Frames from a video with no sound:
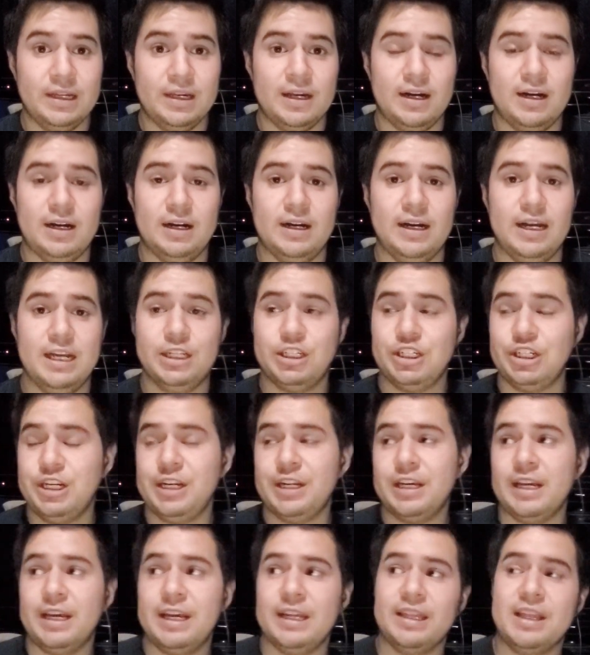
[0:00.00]
And she
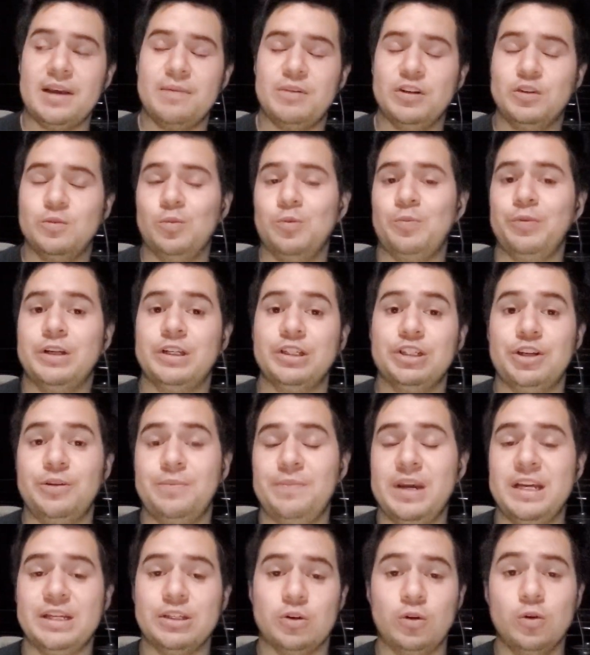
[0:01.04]
didn't get that much money because she
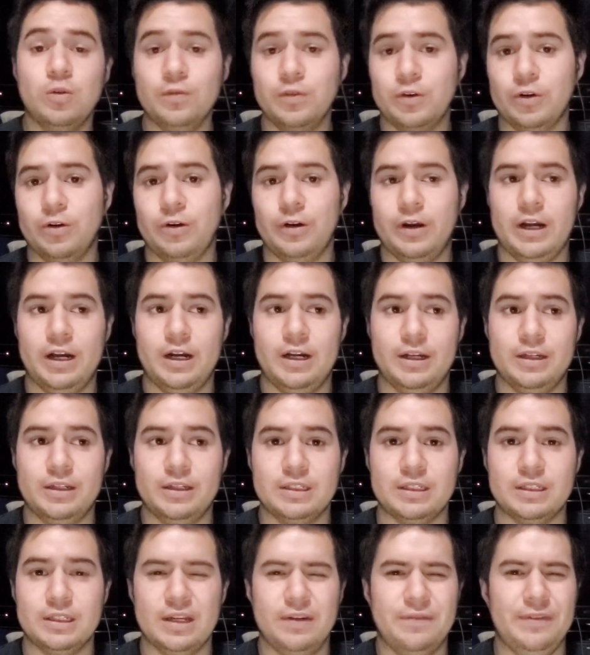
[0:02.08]
makes over
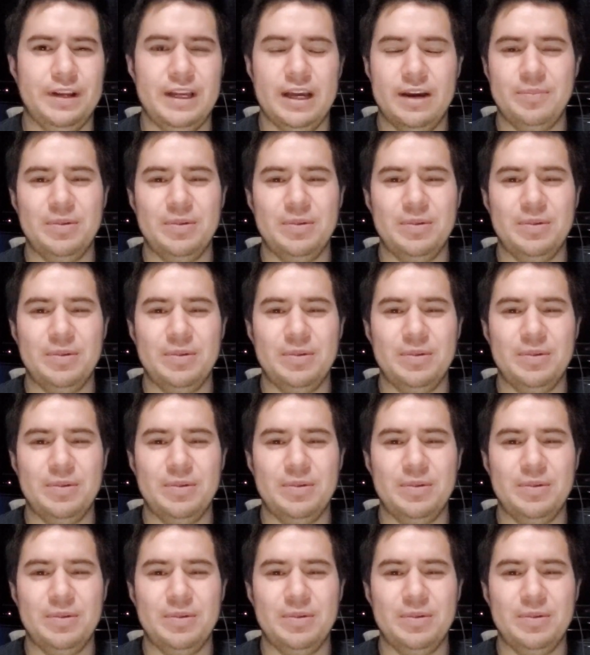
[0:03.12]
70.